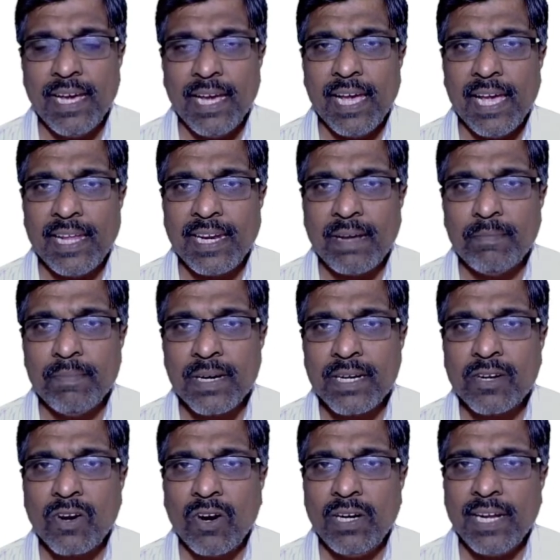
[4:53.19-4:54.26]
a number
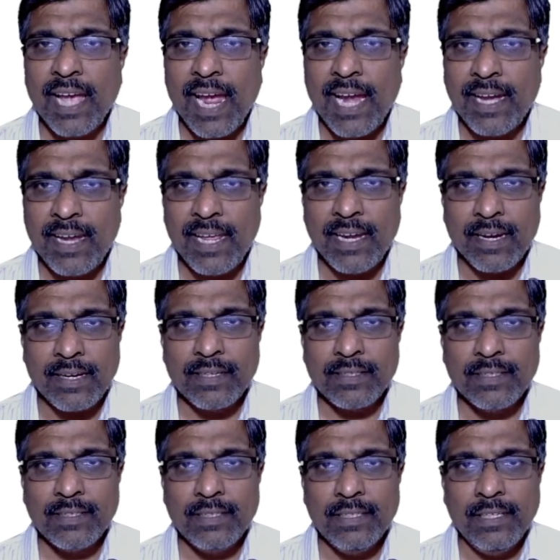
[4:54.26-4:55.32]
called
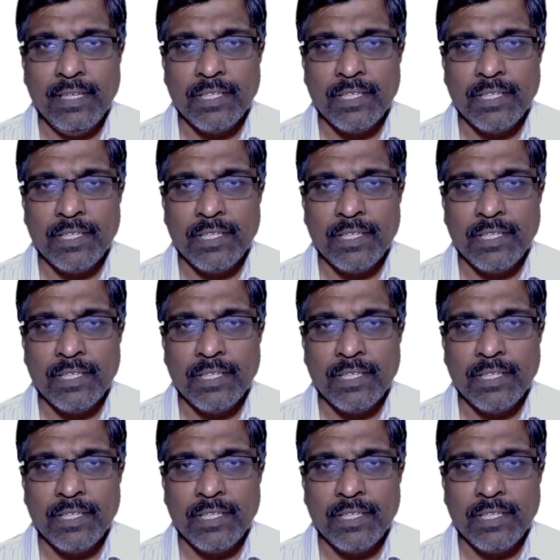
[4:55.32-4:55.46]
18.